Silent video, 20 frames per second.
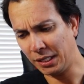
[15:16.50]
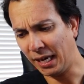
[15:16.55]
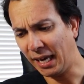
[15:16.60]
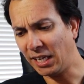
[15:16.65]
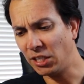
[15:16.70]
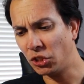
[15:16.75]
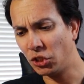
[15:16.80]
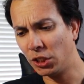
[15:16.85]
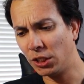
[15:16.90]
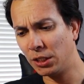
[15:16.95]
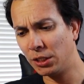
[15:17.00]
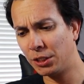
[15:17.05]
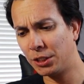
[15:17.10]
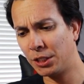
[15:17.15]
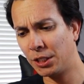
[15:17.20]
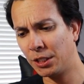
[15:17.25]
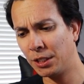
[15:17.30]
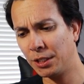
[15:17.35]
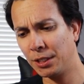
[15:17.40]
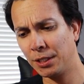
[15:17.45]

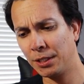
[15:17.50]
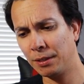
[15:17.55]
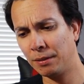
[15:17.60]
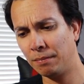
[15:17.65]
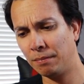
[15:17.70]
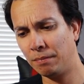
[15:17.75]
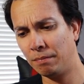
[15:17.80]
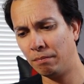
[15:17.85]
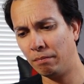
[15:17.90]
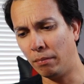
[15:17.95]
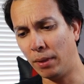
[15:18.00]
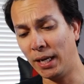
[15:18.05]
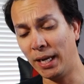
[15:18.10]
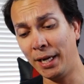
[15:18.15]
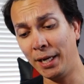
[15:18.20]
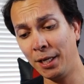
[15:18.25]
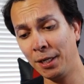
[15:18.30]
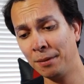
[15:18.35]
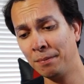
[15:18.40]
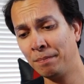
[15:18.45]
Ancient
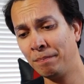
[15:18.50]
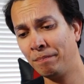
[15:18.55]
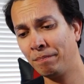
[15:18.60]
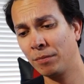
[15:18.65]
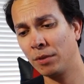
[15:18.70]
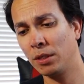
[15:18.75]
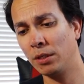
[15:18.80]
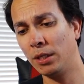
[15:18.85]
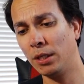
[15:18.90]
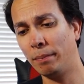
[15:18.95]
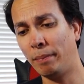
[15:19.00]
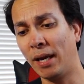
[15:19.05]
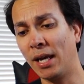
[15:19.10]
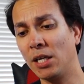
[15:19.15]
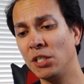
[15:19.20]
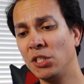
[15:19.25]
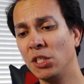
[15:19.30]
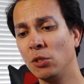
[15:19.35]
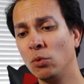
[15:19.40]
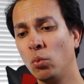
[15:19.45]
Millennium, the
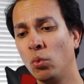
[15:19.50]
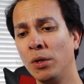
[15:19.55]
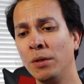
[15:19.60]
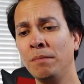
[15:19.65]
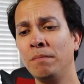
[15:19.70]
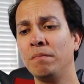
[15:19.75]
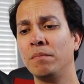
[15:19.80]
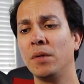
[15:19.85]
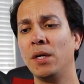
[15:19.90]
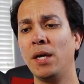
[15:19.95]
Pegasus one,